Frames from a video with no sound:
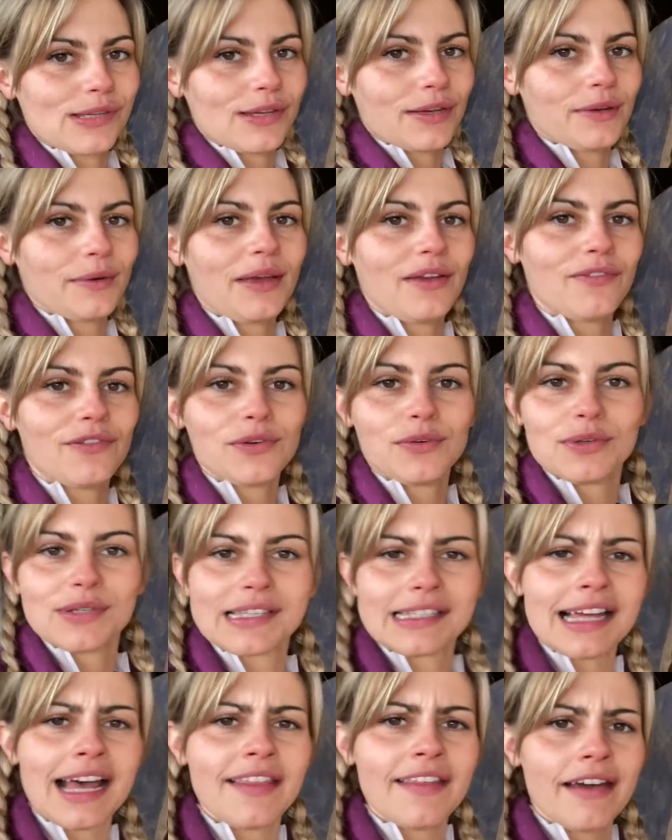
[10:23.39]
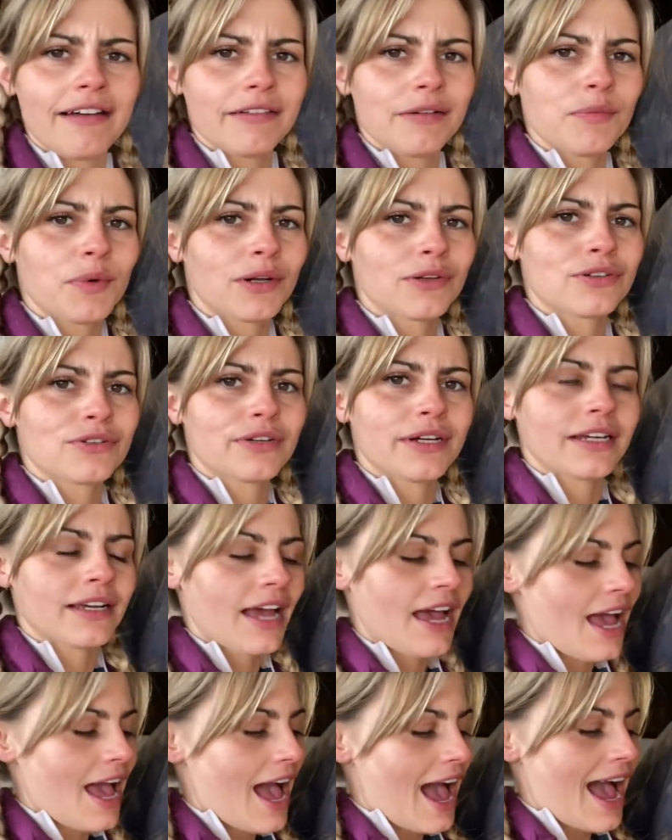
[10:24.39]
So if you're sat there and wondering,
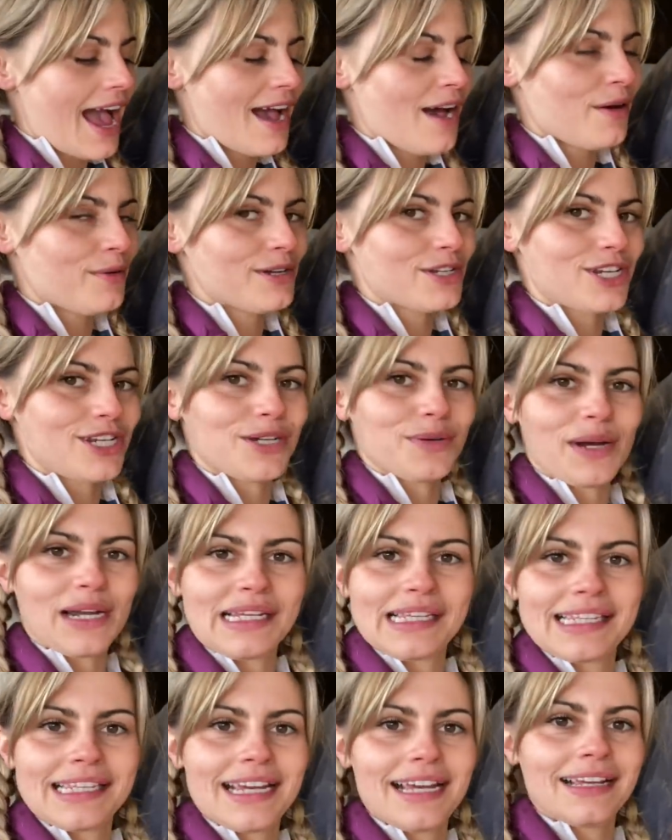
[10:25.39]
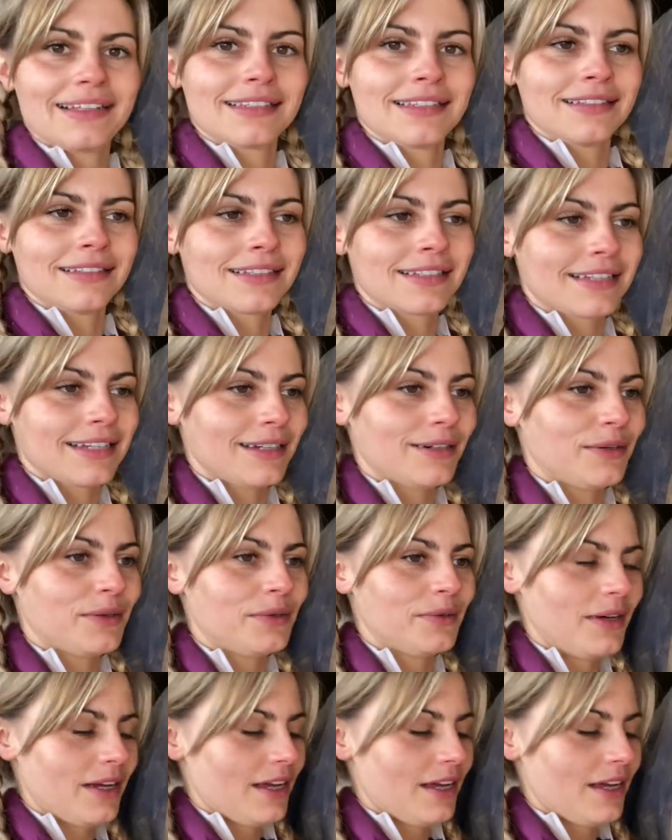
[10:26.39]
how is she 26 and still